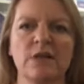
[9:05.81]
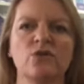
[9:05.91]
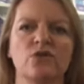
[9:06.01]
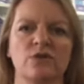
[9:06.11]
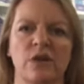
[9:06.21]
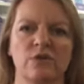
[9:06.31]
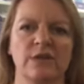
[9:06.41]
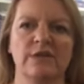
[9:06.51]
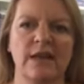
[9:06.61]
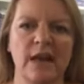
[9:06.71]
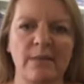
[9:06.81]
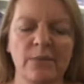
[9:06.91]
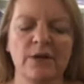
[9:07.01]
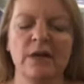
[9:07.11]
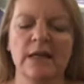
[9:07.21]
You should notice that
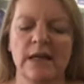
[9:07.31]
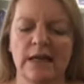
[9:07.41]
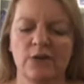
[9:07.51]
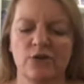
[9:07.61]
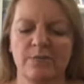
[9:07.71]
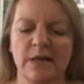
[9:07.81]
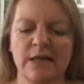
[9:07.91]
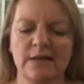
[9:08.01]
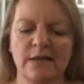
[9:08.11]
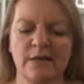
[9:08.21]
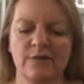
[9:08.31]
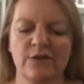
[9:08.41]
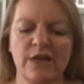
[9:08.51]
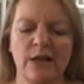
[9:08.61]
happen, and it should be easy enough to tell